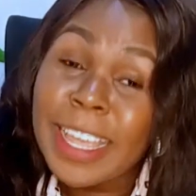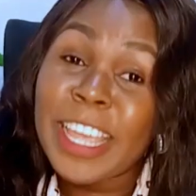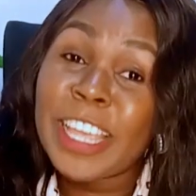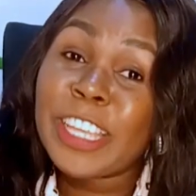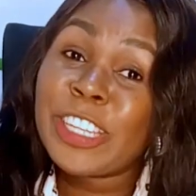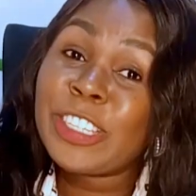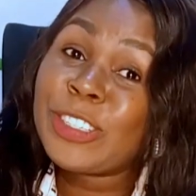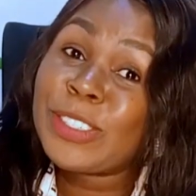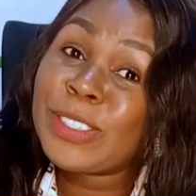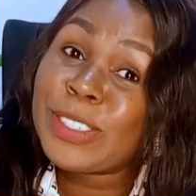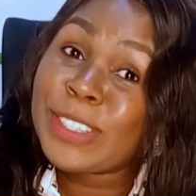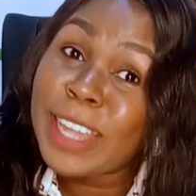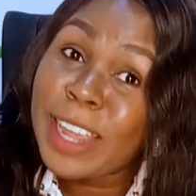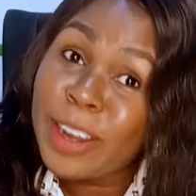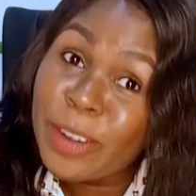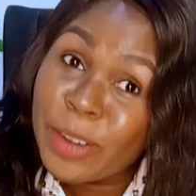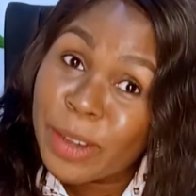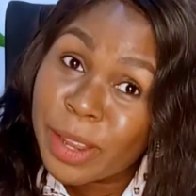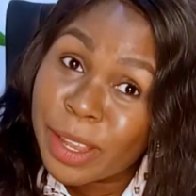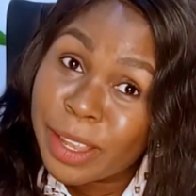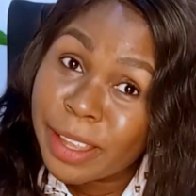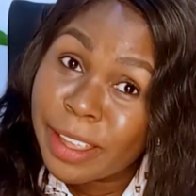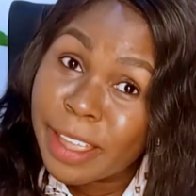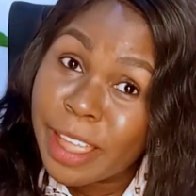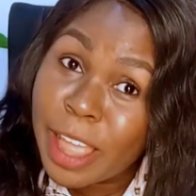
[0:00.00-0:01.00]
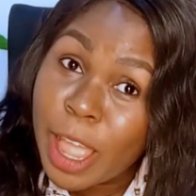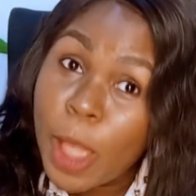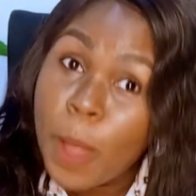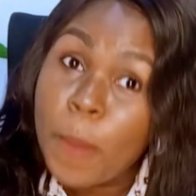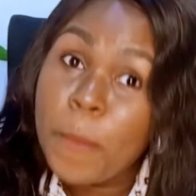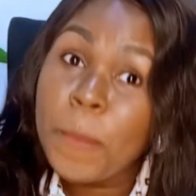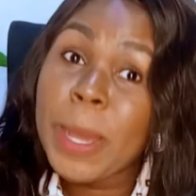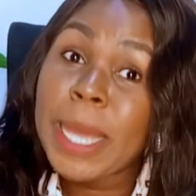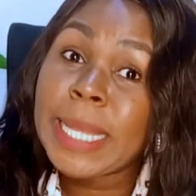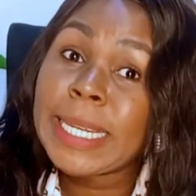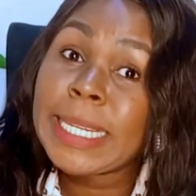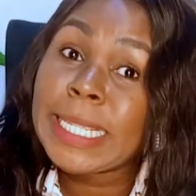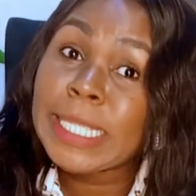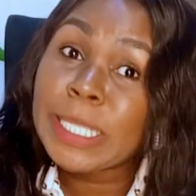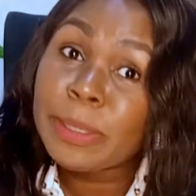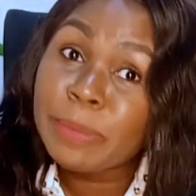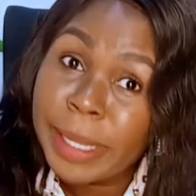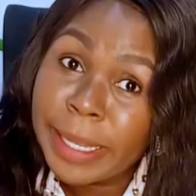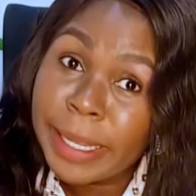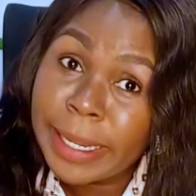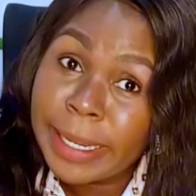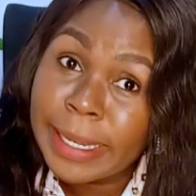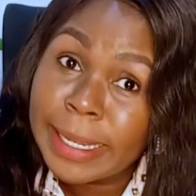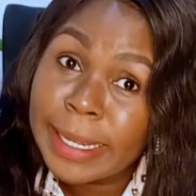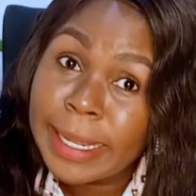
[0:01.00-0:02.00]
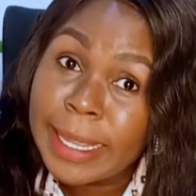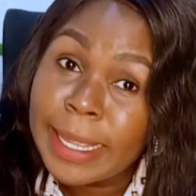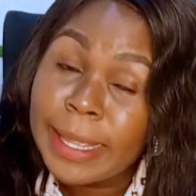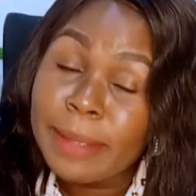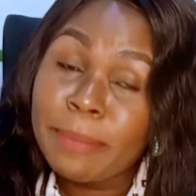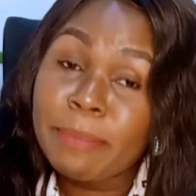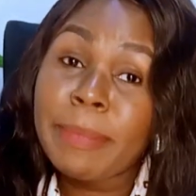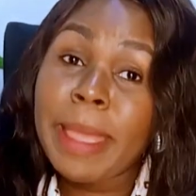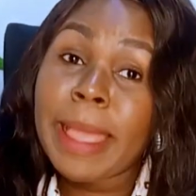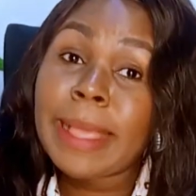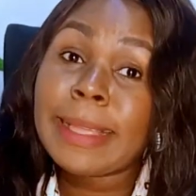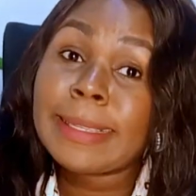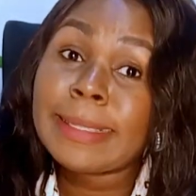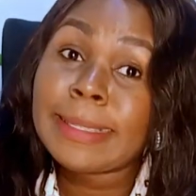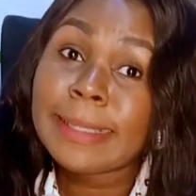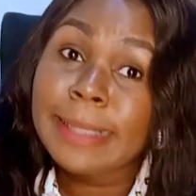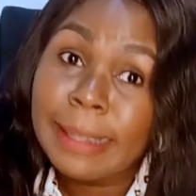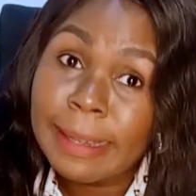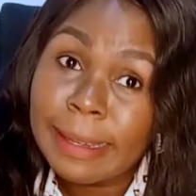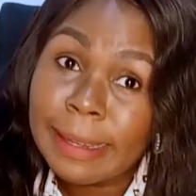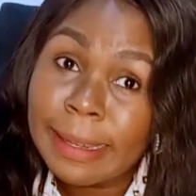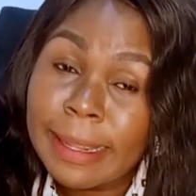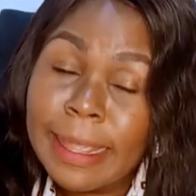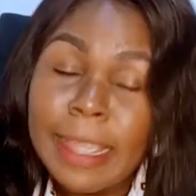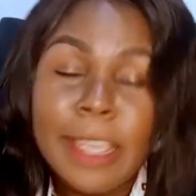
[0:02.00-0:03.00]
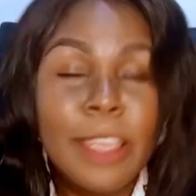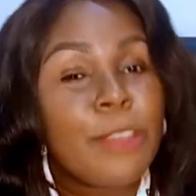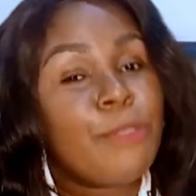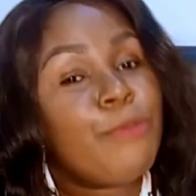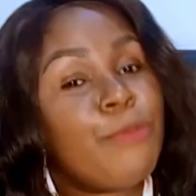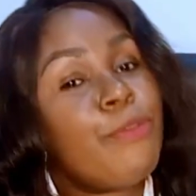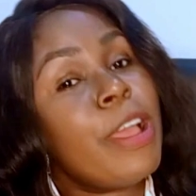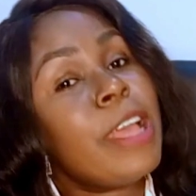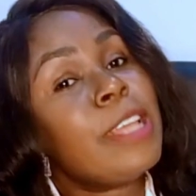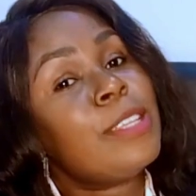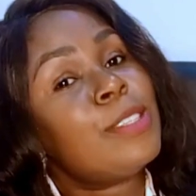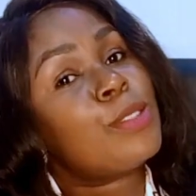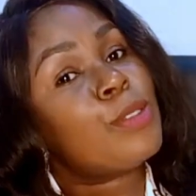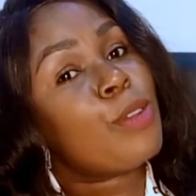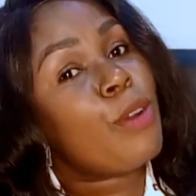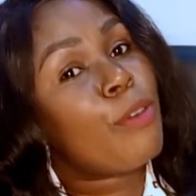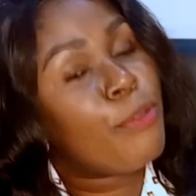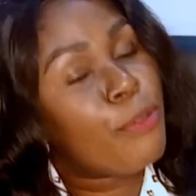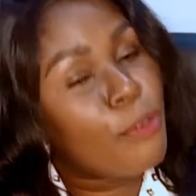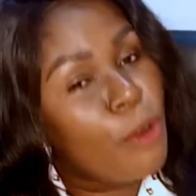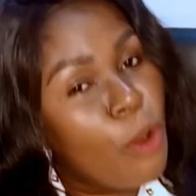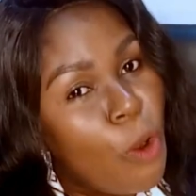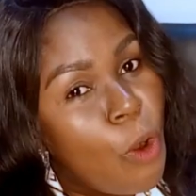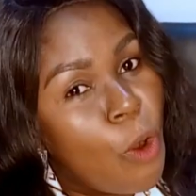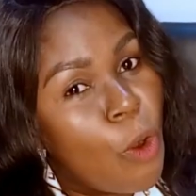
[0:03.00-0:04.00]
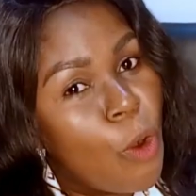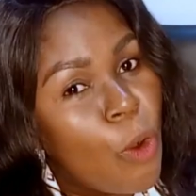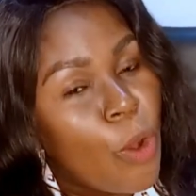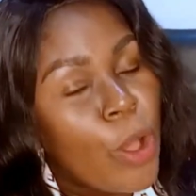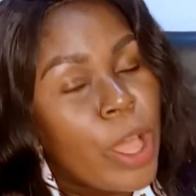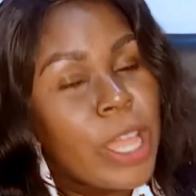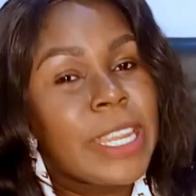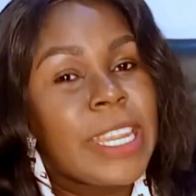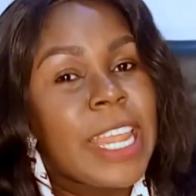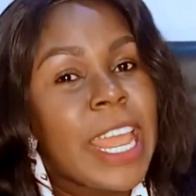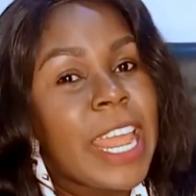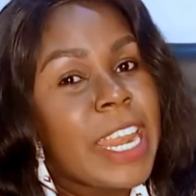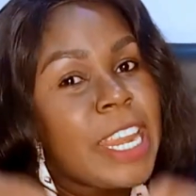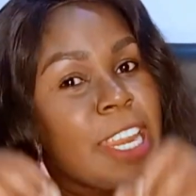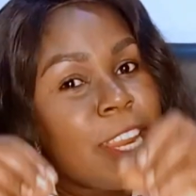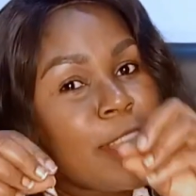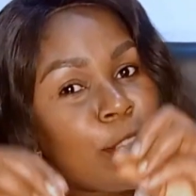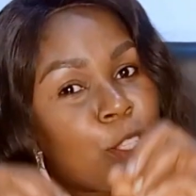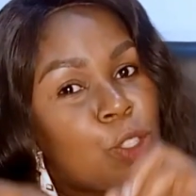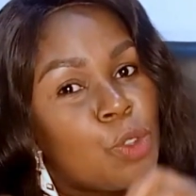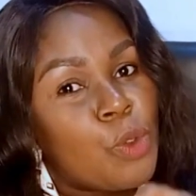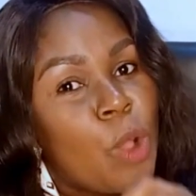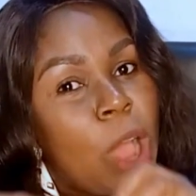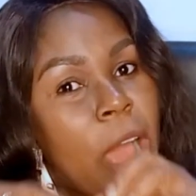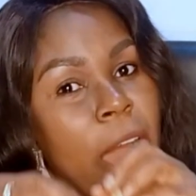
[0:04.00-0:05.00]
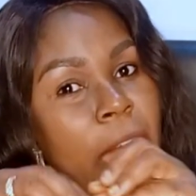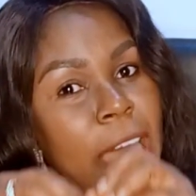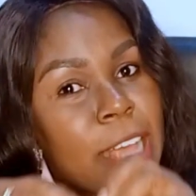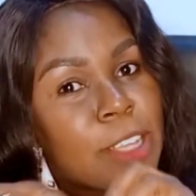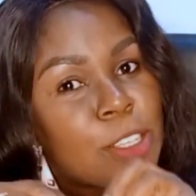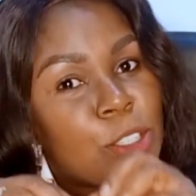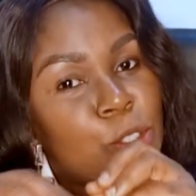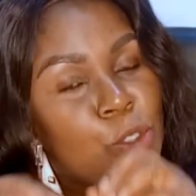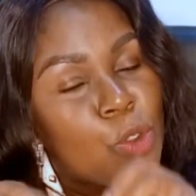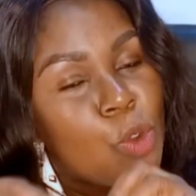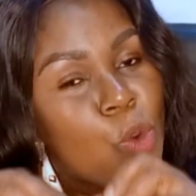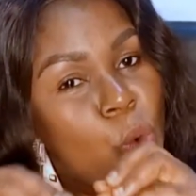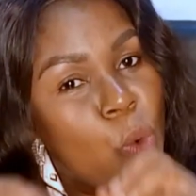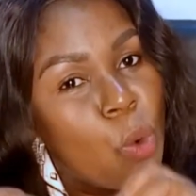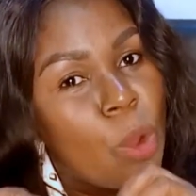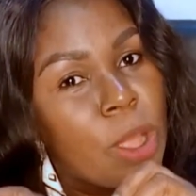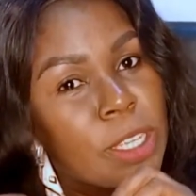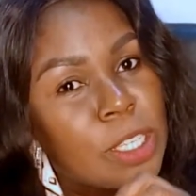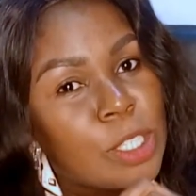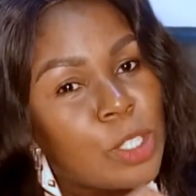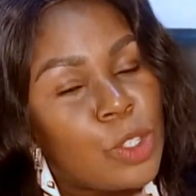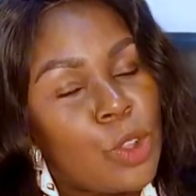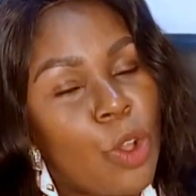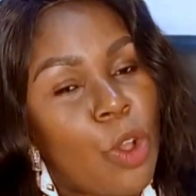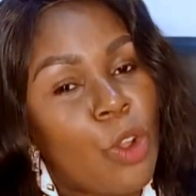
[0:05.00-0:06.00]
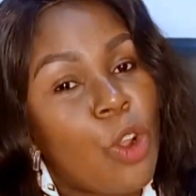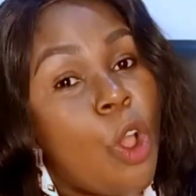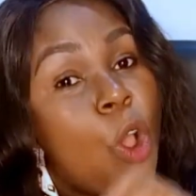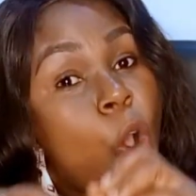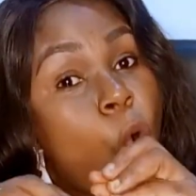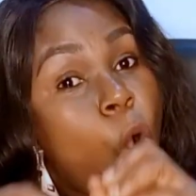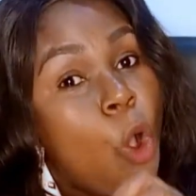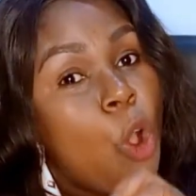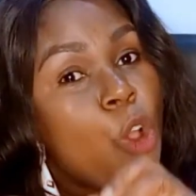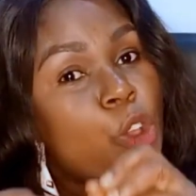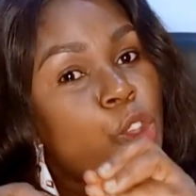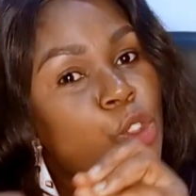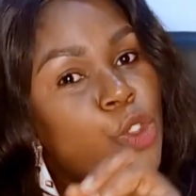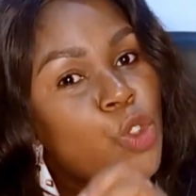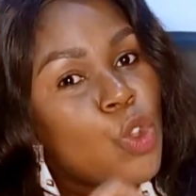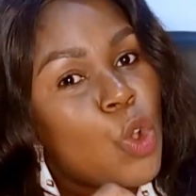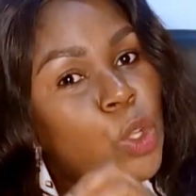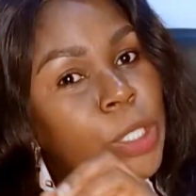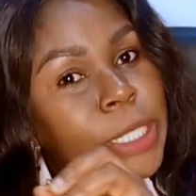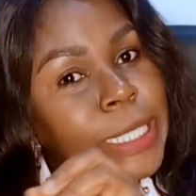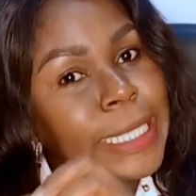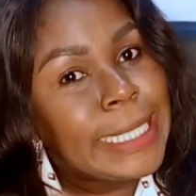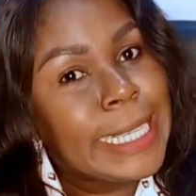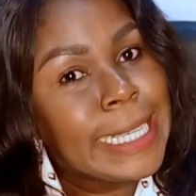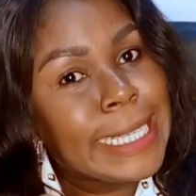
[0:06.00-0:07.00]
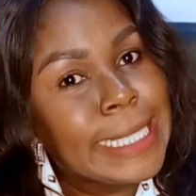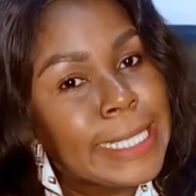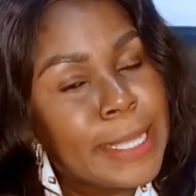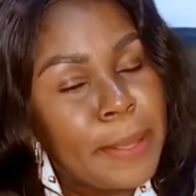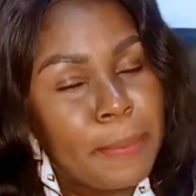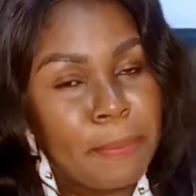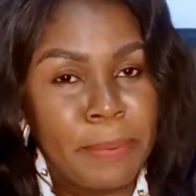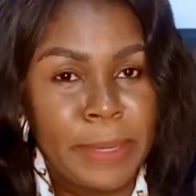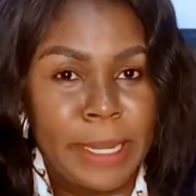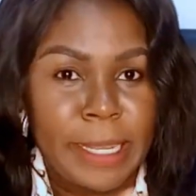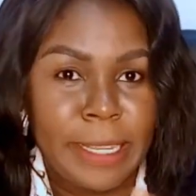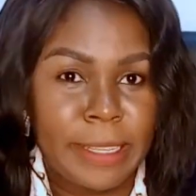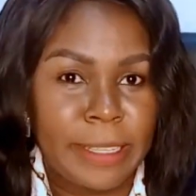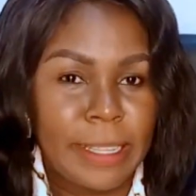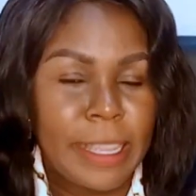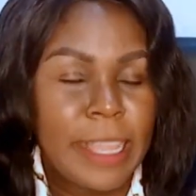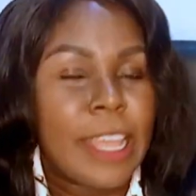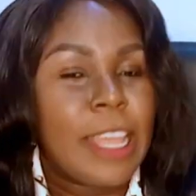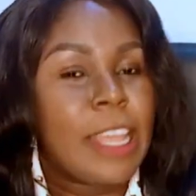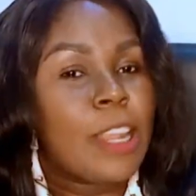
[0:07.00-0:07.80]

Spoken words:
Engineering, management, medicine. First of all, they need to ask you questions on your discipline.